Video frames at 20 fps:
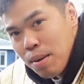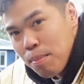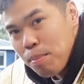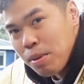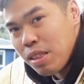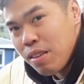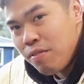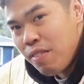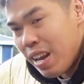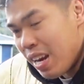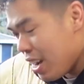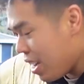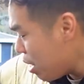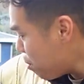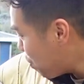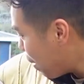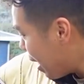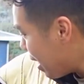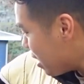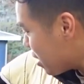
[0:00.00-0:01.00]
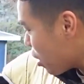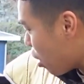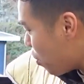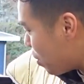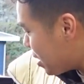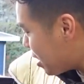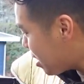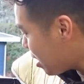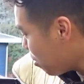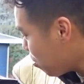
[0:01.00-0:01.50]
But the vanity plate is
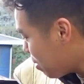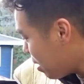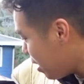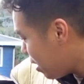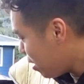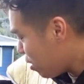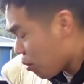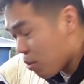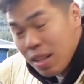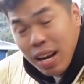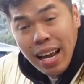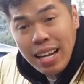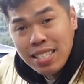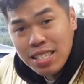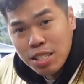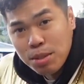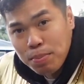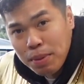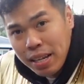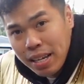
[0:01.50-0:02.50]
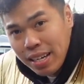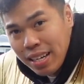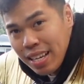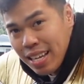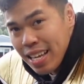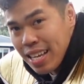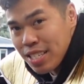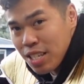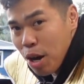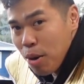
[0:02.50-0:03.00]
always something, or the license plate
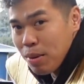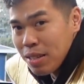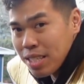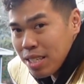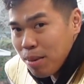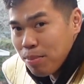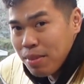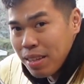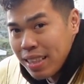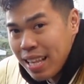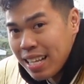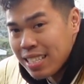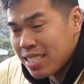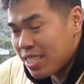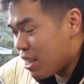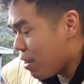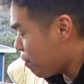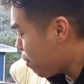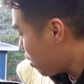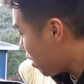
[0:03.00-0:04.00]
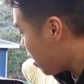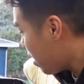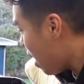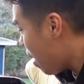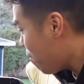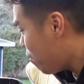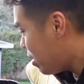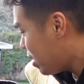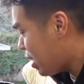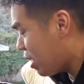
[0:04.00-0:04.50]
is always something that's different
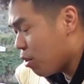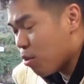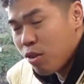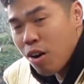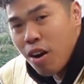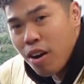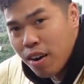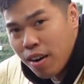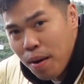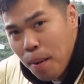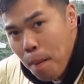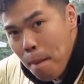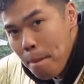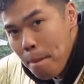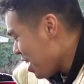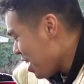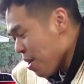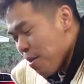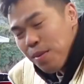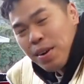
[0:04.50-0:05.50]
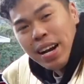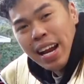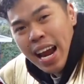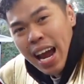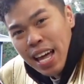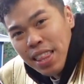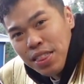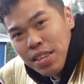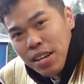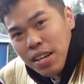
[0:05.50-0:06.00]
on every single car. When I
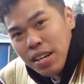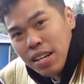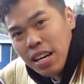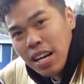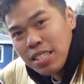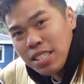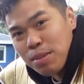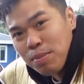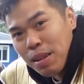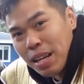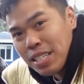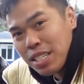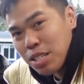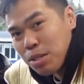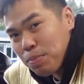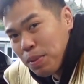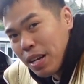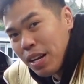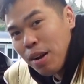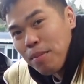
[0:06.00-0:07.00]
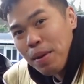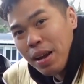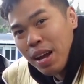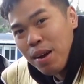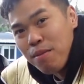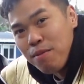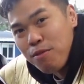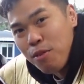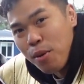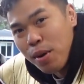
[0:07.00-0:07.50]
had the custom license plate on my
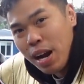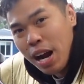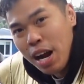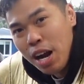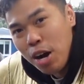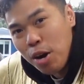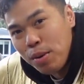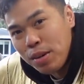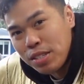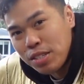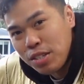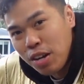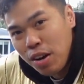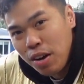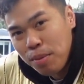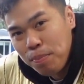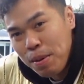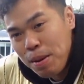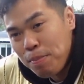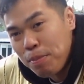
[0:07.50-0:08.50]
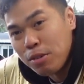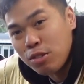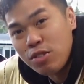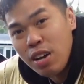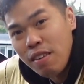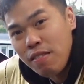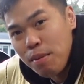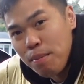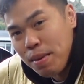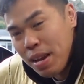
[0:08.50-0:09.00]
M4, I always saw people
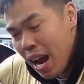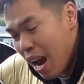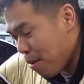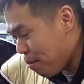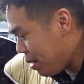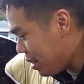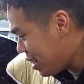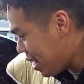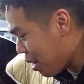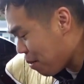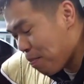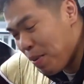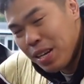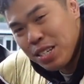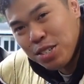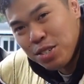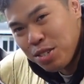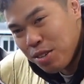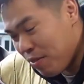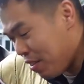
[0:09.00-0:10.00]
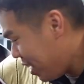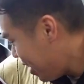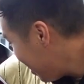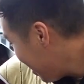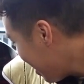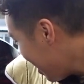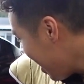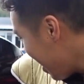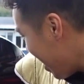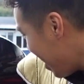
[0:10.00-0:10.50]
driving behind me take pictures of it,
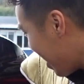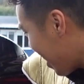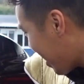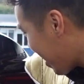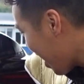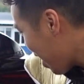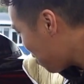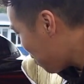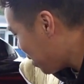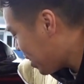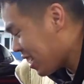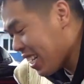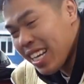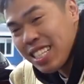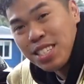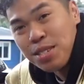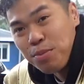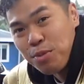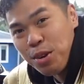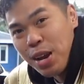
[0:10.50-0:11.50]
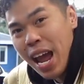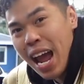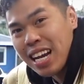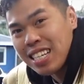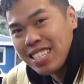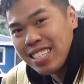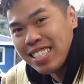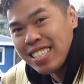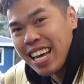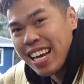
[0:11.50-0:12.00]
and I can't wait to get some
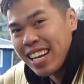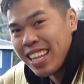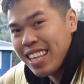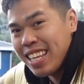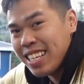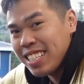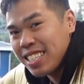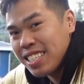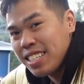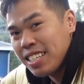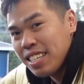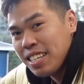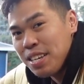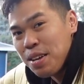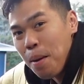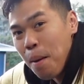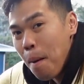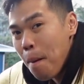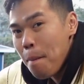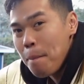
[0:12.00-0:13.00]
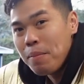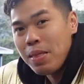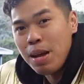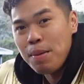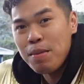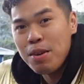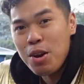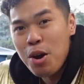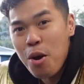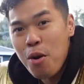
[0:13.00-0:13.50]
reactions out of this.
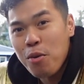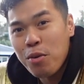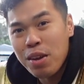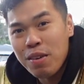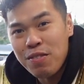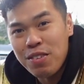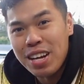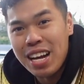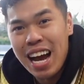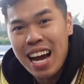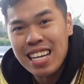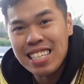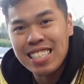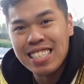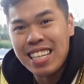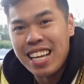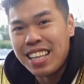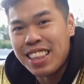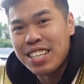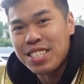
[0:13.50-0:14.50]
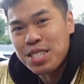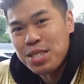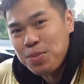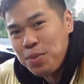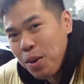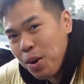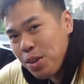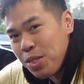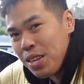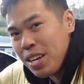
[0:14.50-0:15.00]
Let me know if you guys think this is
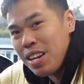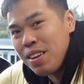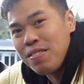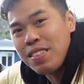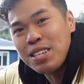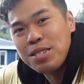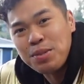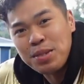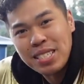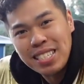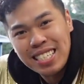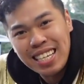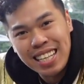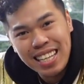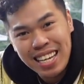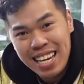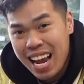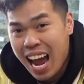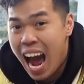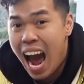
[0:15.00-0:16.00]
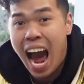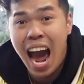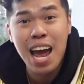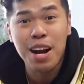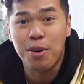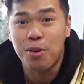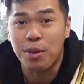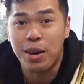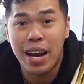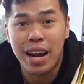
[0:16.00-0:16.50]
worth it, if this was silly. I
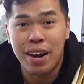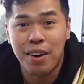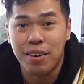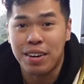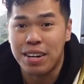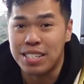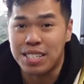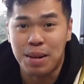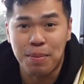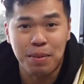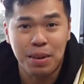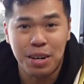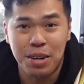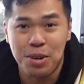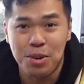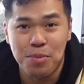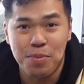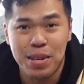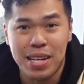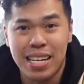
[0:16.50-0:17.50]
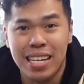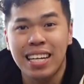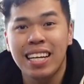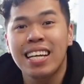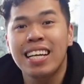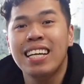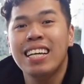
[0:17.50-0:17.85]
don't care, because I'm gonna do me.